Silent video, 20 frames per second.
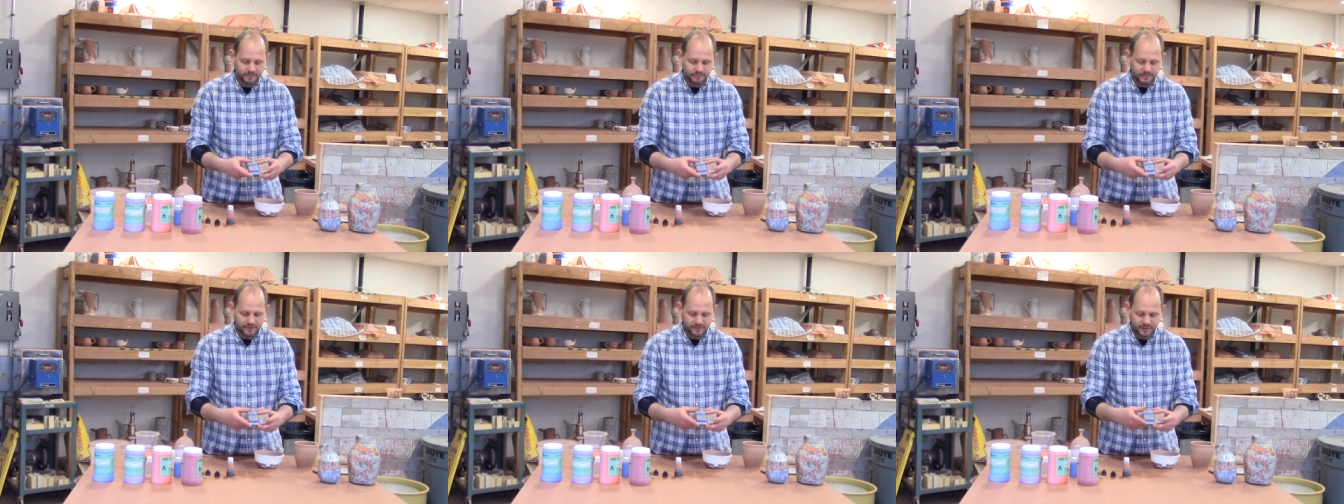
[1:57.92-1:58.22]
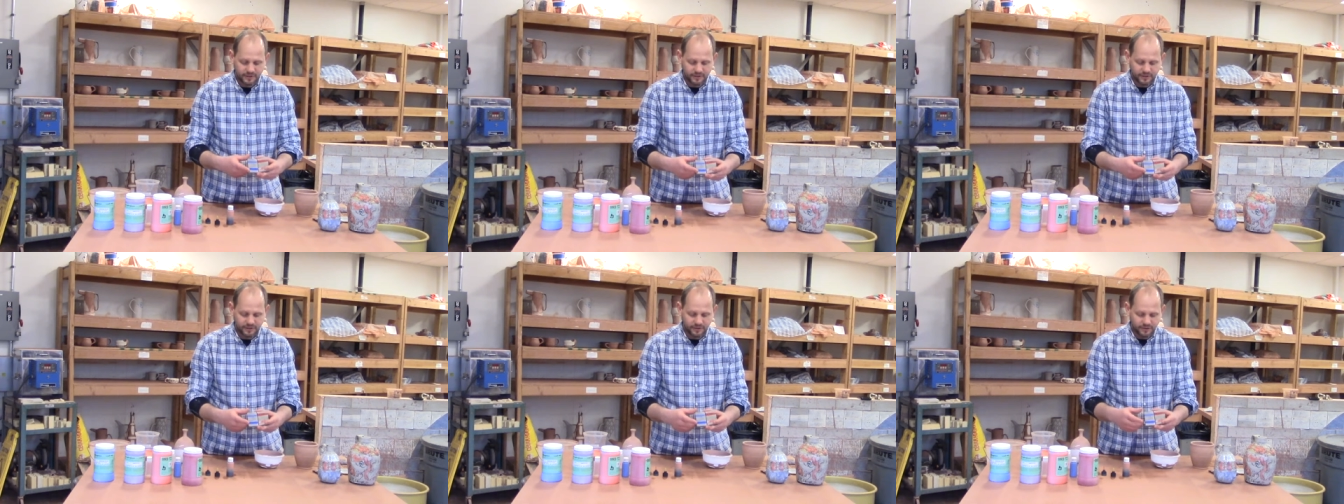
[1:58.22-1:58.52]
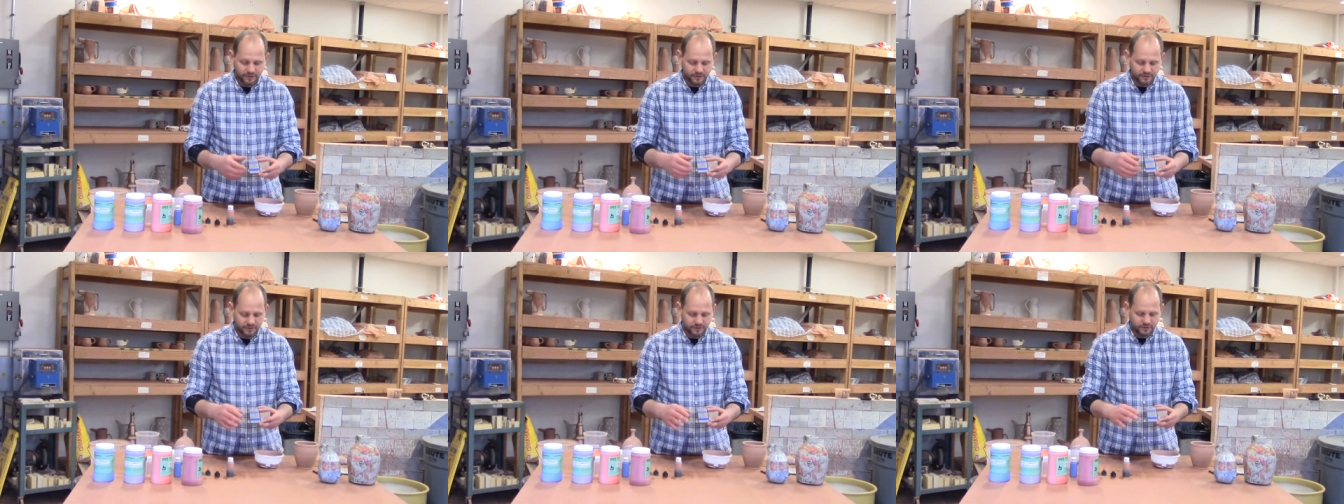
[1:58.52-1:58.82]

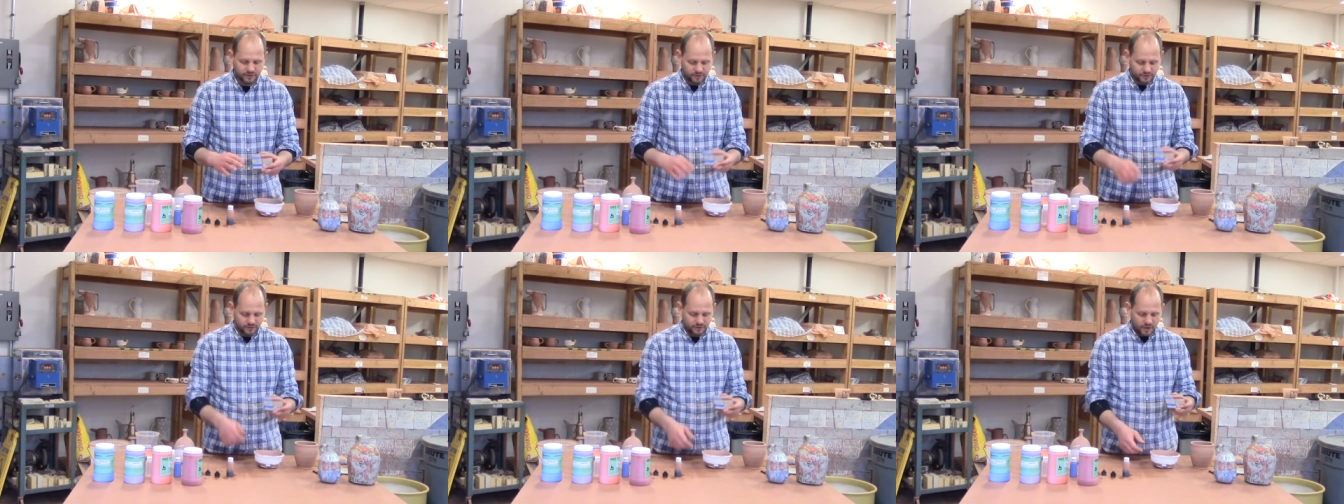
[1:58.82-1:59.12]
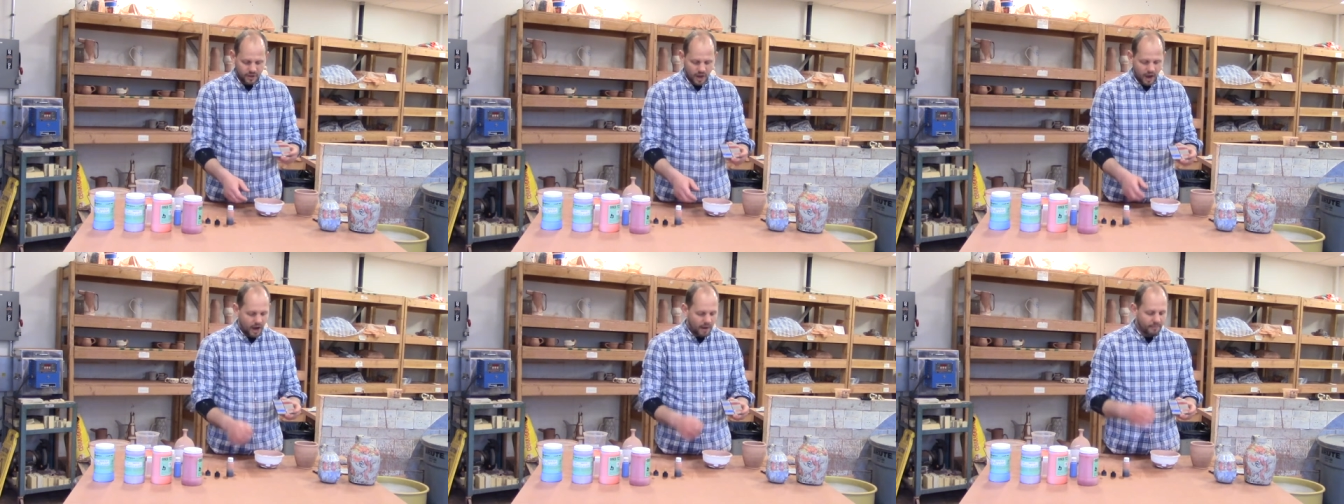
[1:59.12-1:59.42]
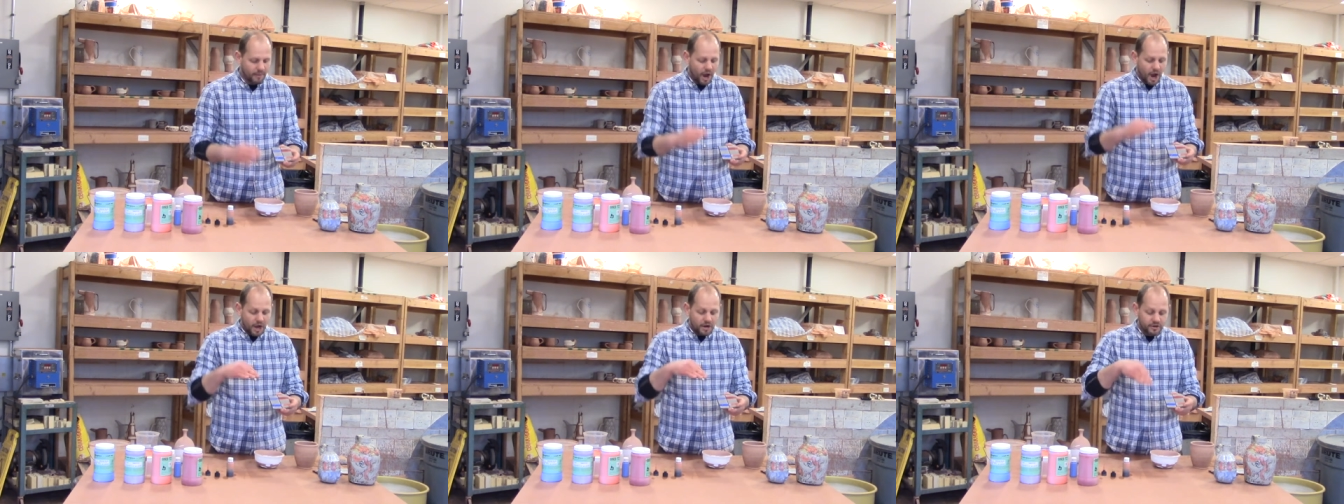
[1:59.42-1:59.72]
materials
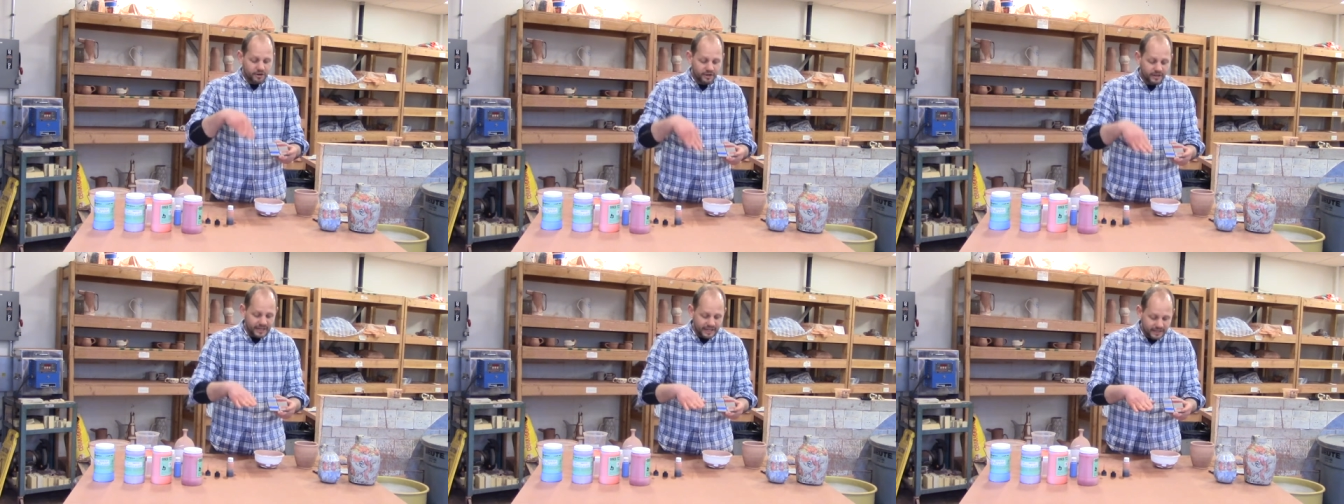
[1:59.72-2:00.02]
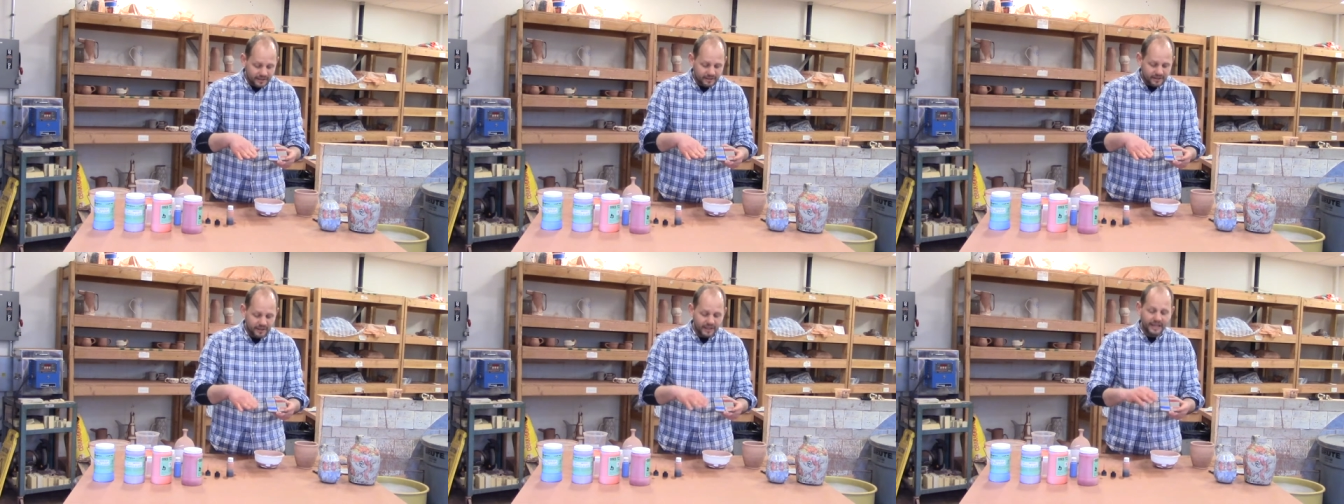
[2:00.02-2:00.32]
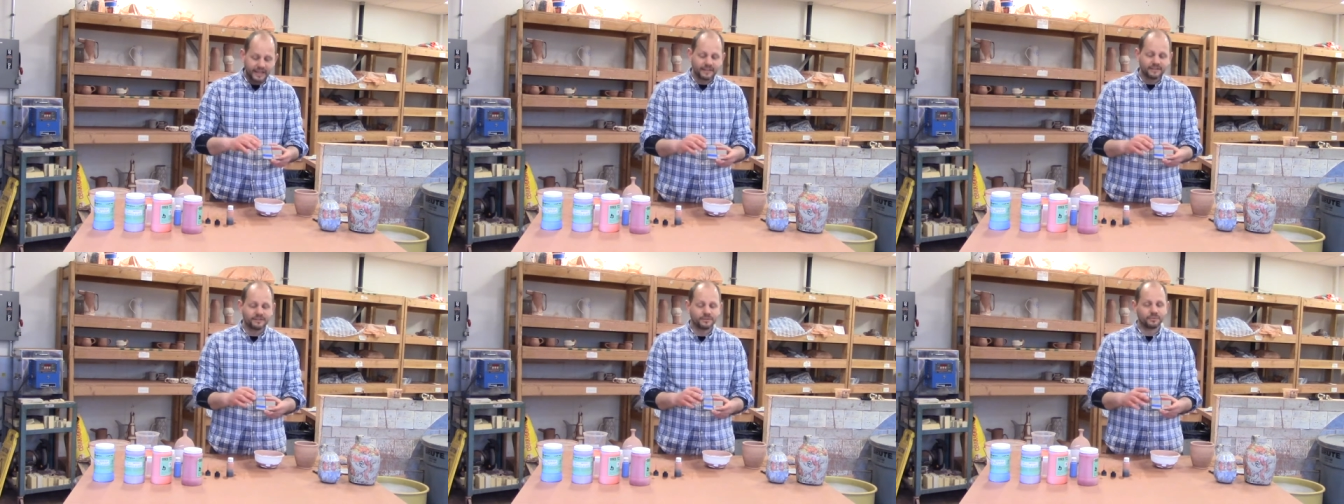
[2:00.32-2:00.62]
underneath
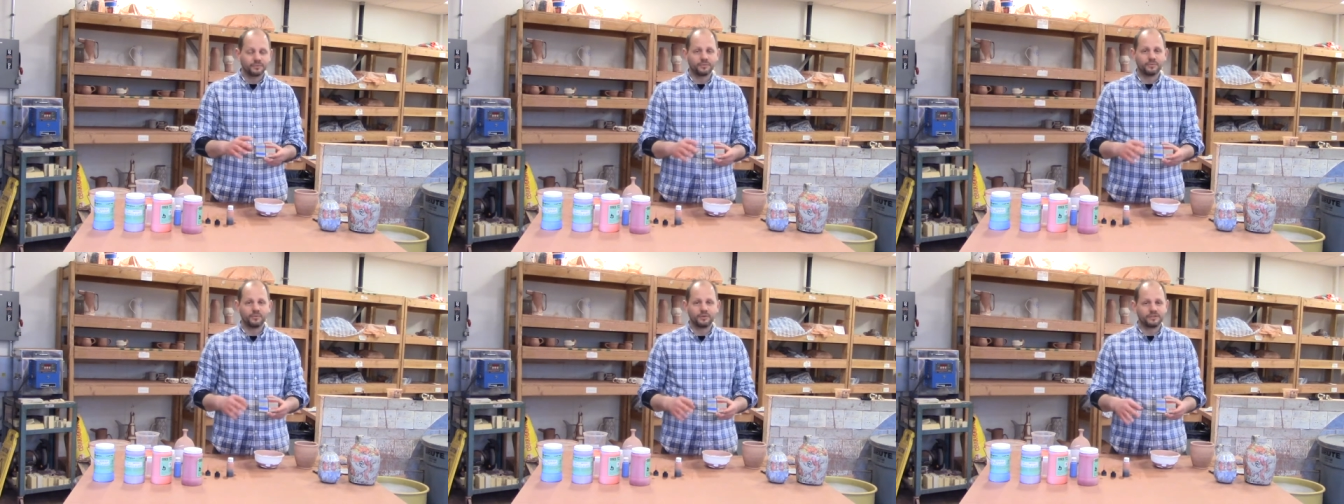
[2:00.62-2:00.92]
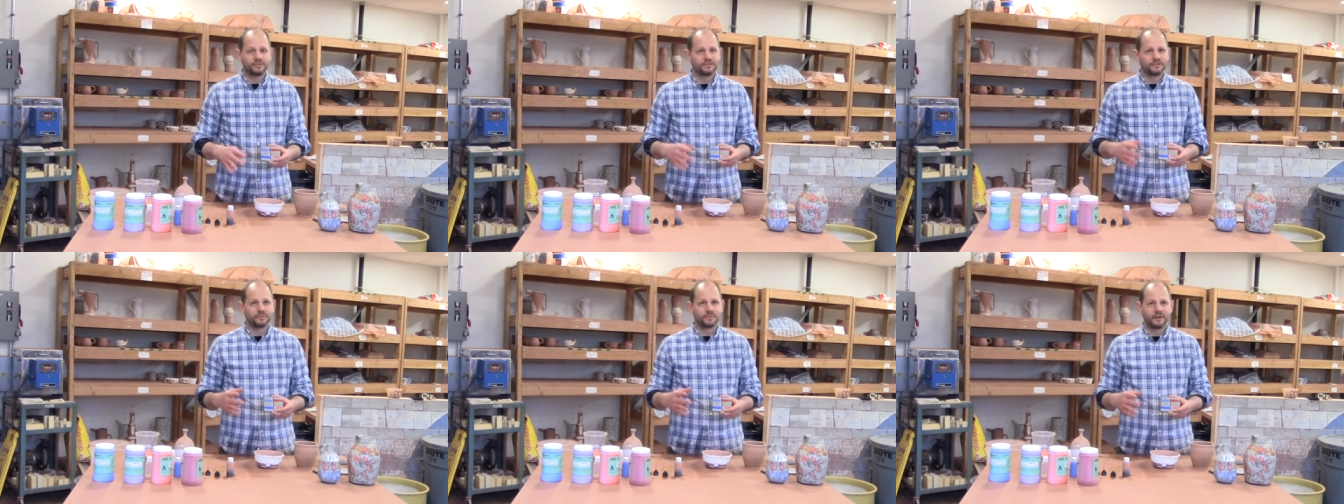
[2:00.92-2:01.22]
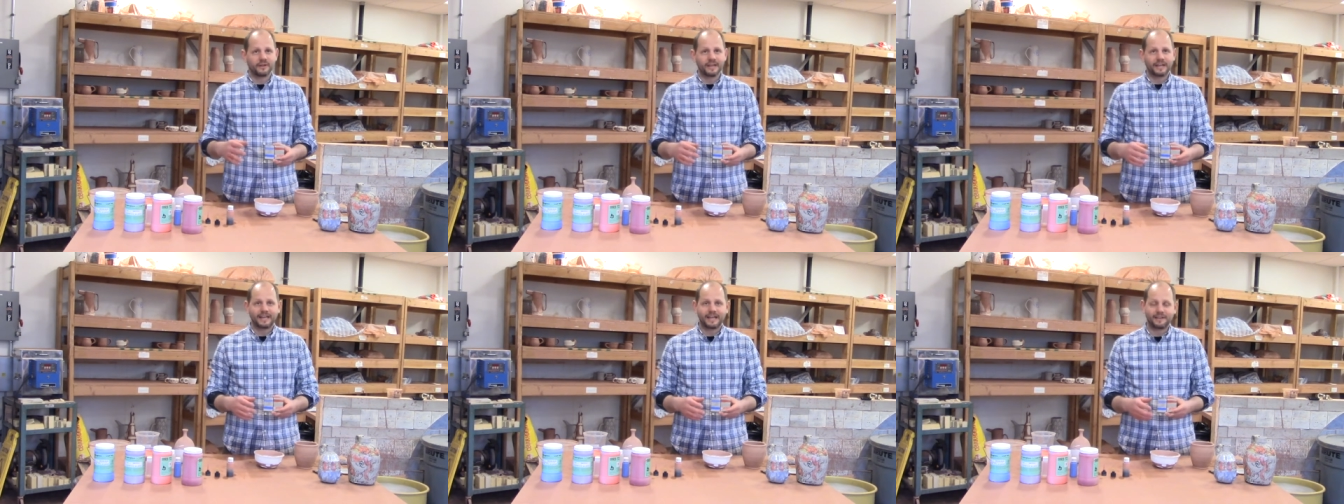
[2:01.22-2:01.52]
glaze, which is where
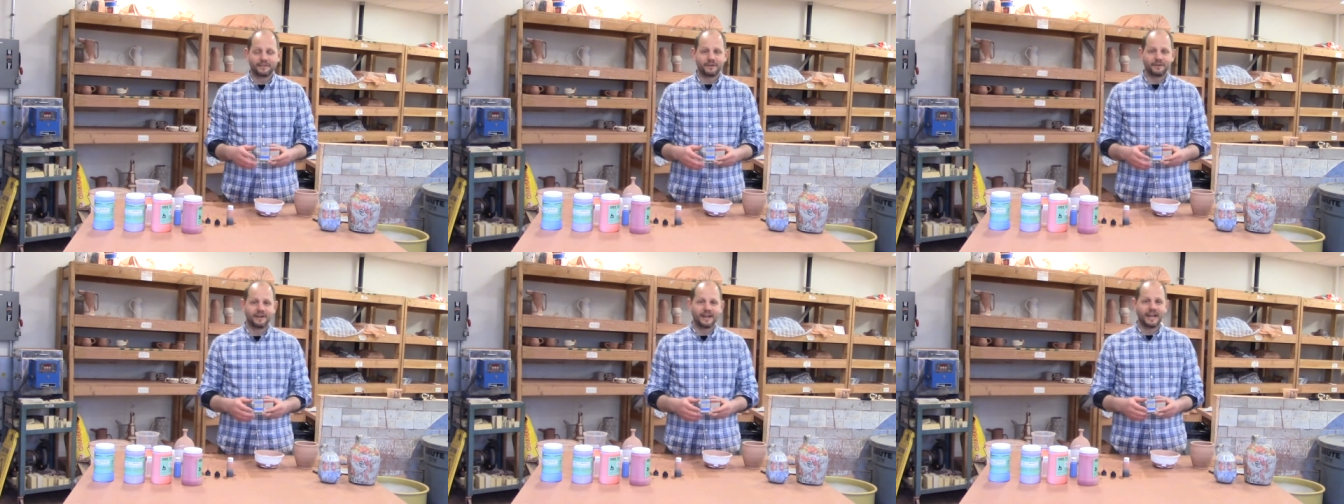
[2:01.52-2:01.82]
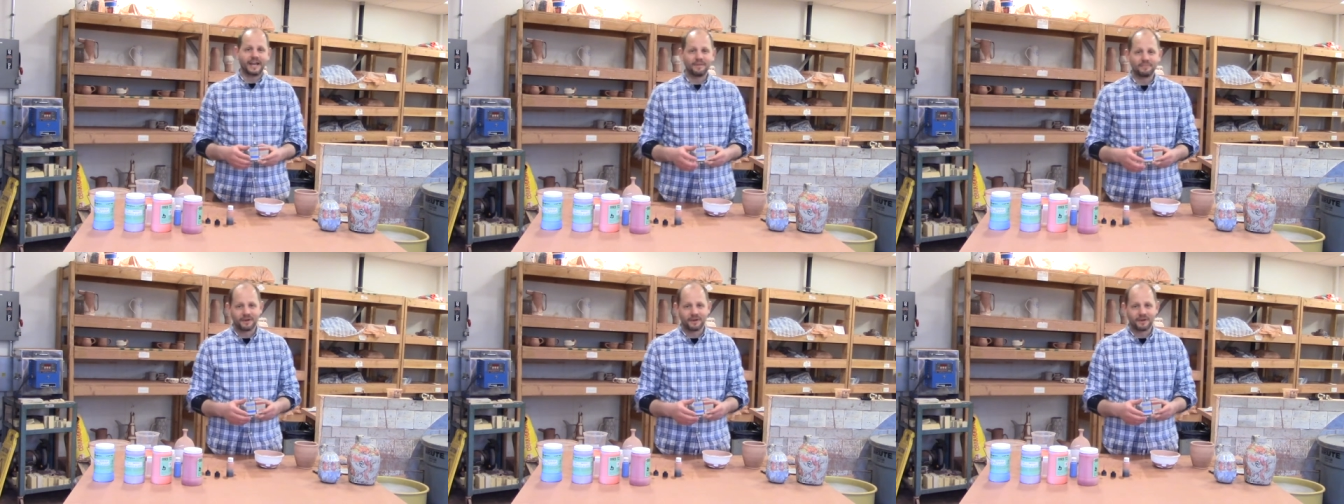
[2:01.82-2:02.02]
they get their name,